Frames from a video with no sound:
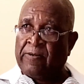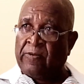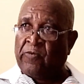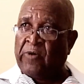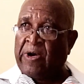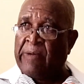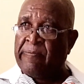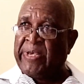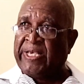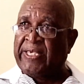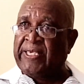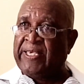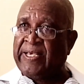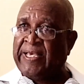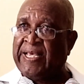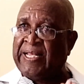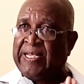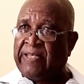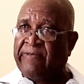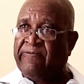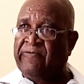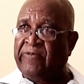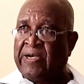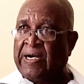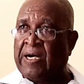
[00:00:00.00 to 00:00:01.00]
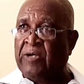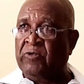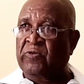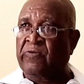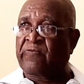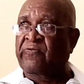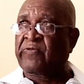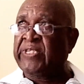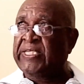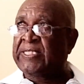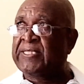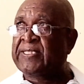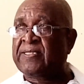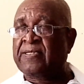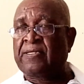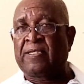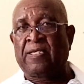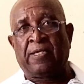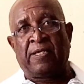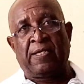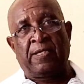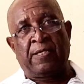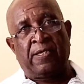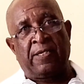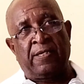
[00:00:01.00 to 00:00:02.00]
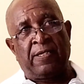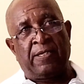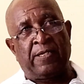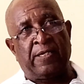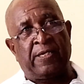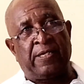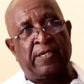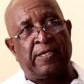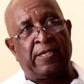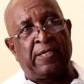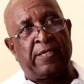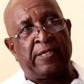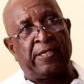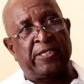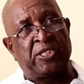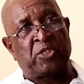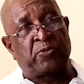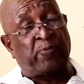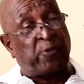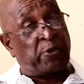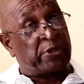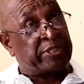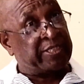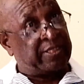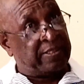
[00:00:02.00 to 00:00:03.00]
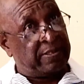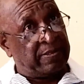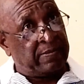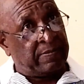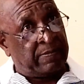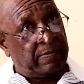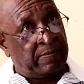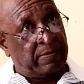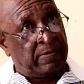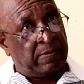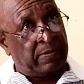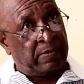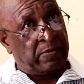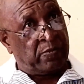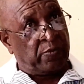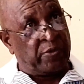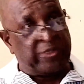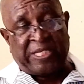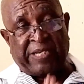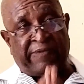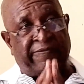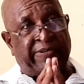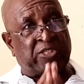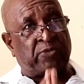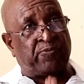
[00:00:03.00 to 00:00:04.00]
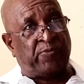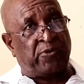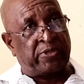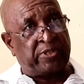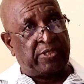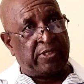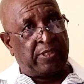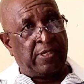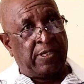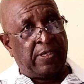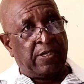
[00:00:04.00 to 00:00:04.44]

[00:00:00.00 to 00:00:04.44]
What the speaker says: we're making a living out of this sport, whichever sport.